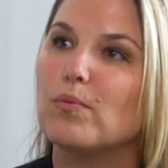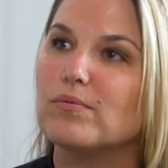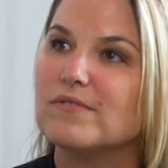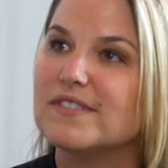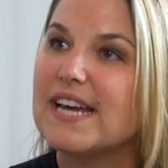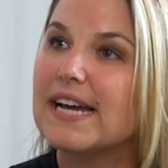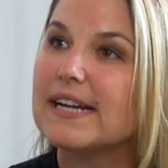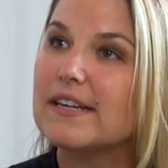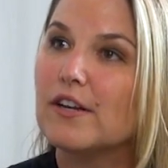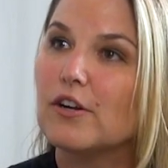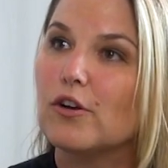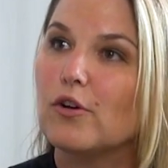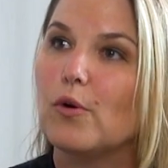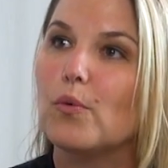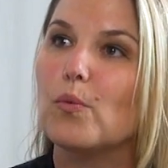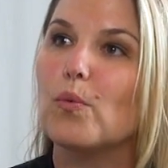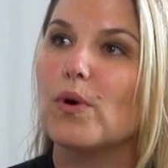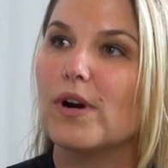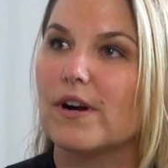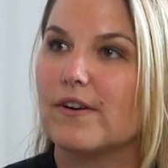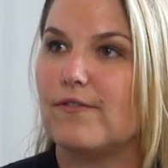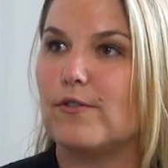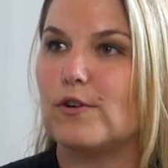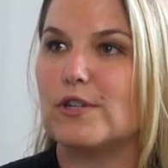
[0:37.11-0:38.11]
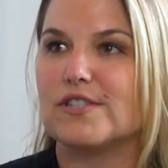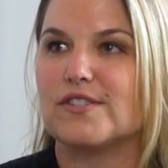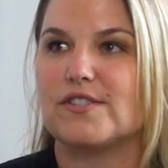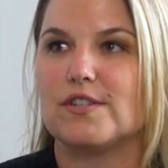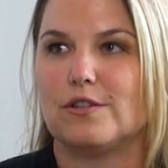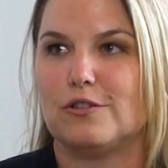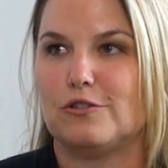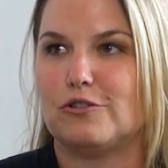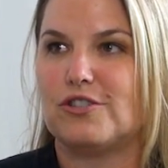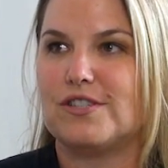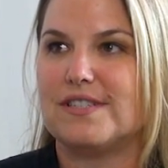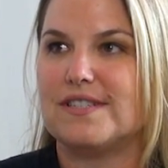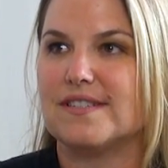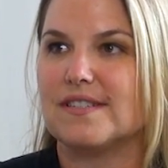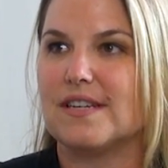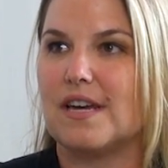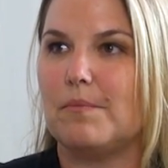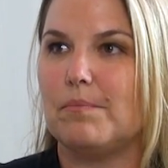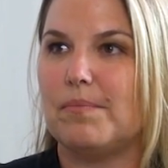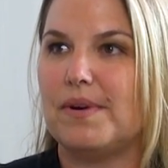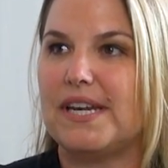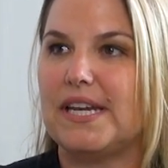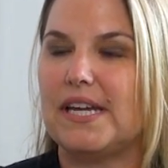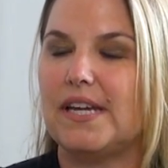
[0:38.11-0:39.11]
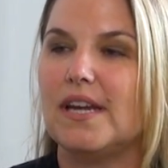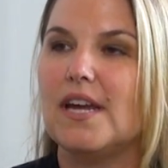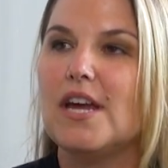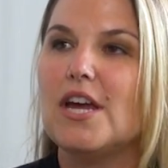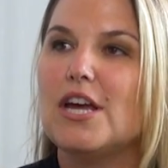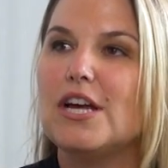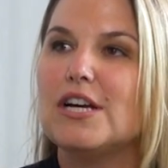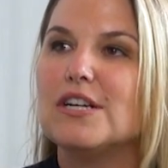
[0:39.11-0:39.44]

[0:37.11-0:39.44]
technical workforce solutions company.